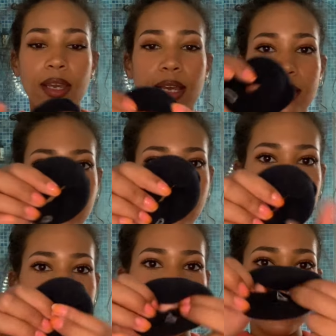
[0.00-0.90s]
So now
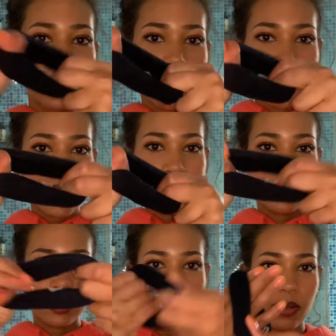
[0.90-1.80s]
using
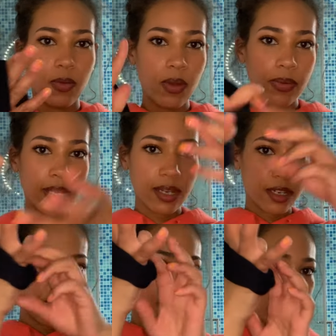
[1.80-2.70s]
this, what we're gonna
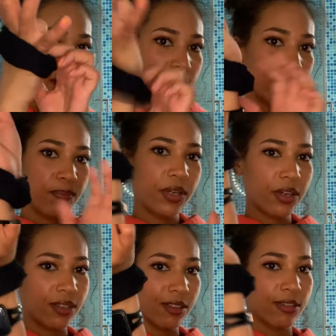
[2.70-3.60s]
do, put it
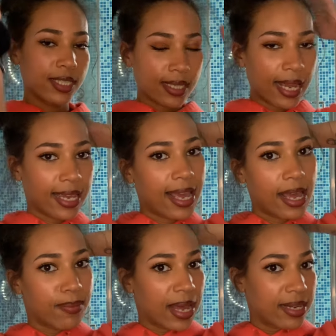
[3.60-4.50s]
on the wrist like a
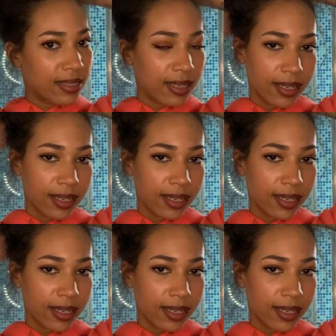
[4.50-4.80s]
hairband.